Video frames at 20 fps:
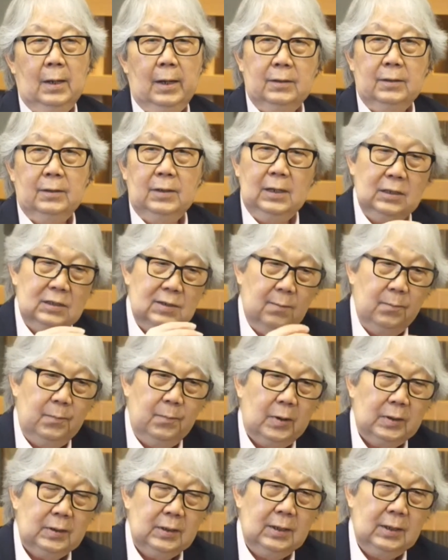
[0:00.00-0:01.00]
I think it's
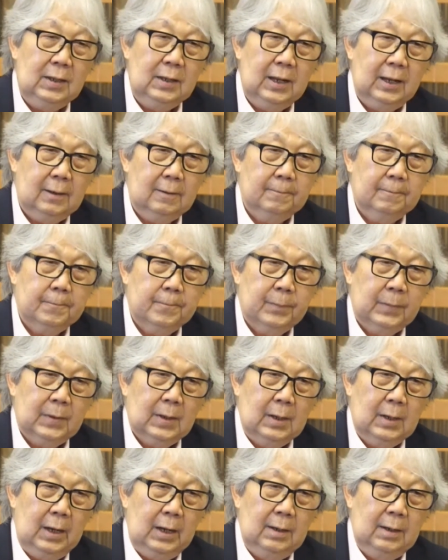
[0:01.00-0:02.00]
important that
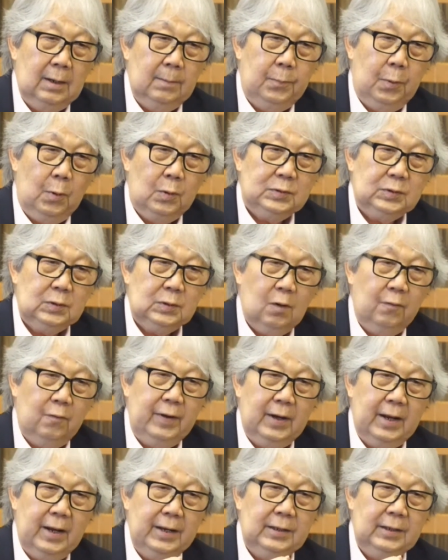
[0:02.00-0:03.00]
in a
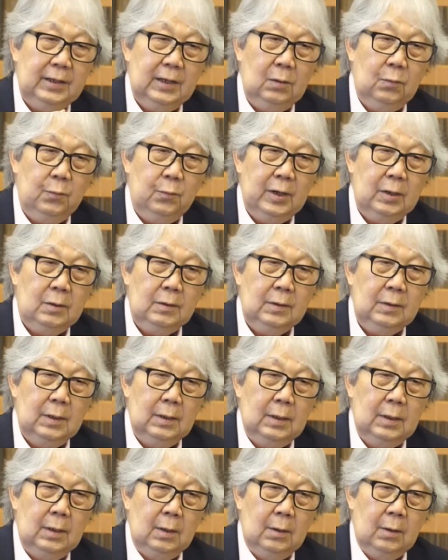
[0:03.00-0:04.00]
post-COVID-19 world,
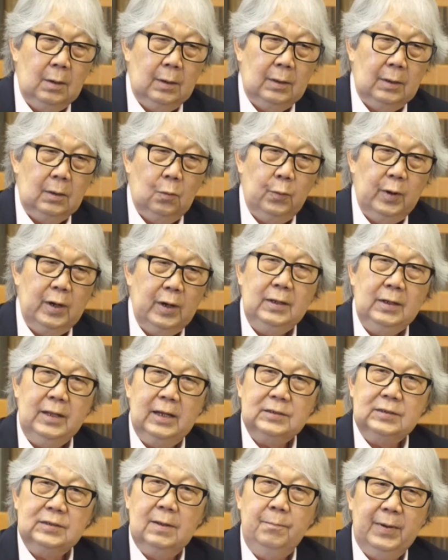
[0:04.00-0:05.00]
the world
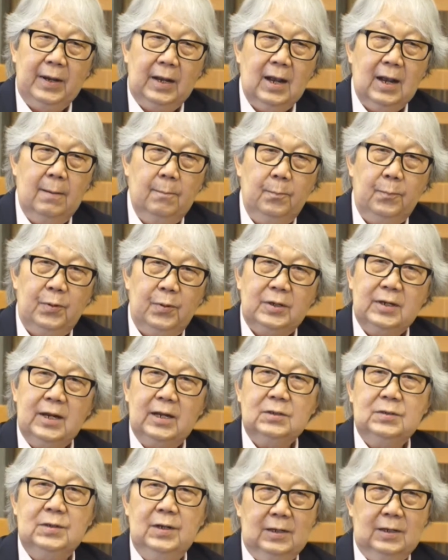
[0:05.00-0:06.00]
doesn't become
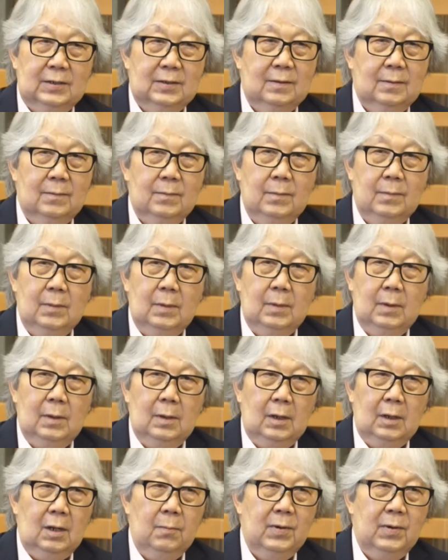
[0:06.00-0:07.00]
protectionist.
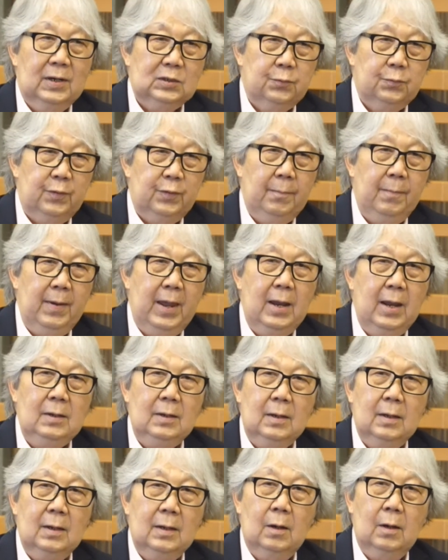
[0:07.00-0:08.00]
It must
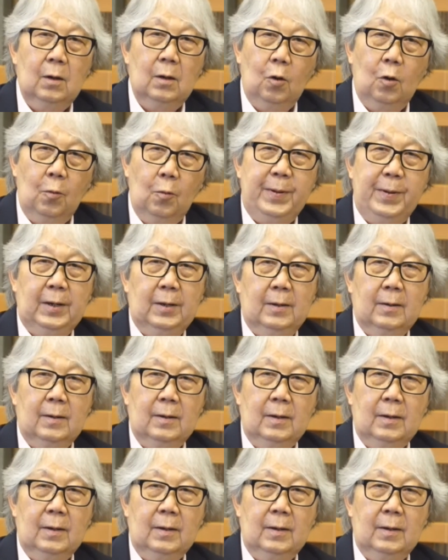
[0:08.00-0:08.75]
remain open